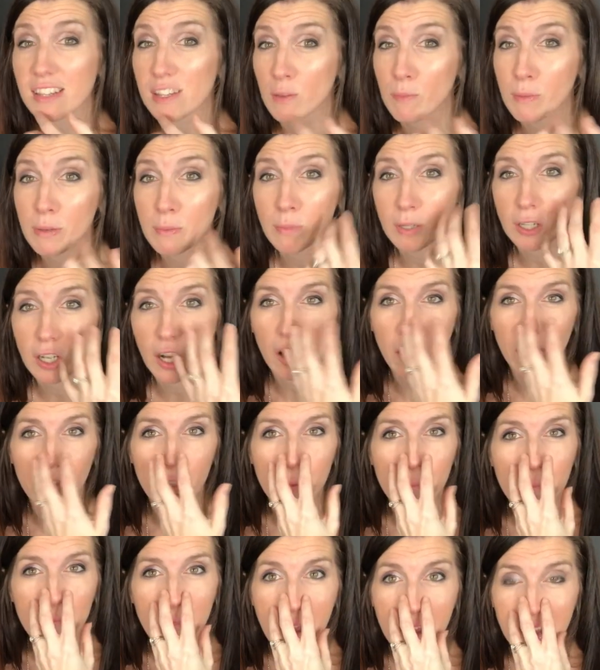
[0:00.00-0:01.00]
Some people call it
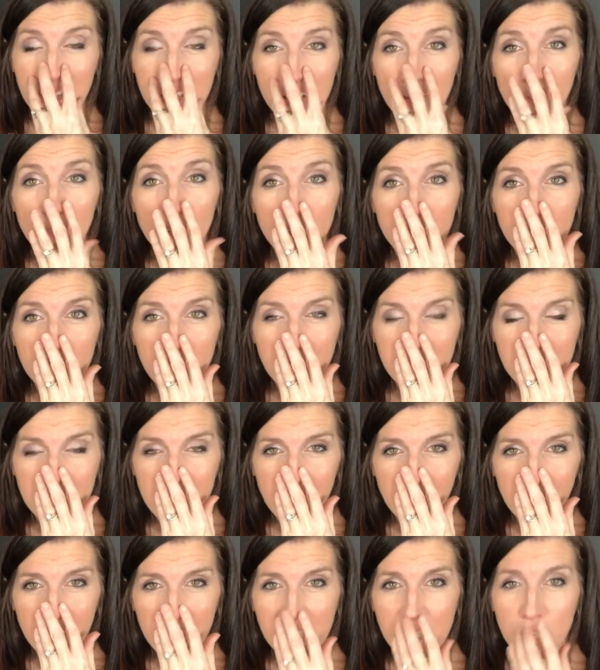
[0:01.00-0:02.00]
the mask of your face
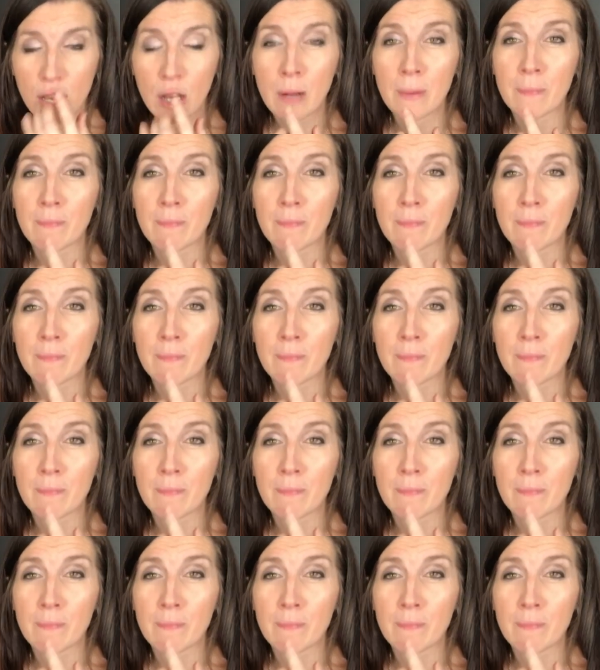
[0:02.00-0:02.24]
like this.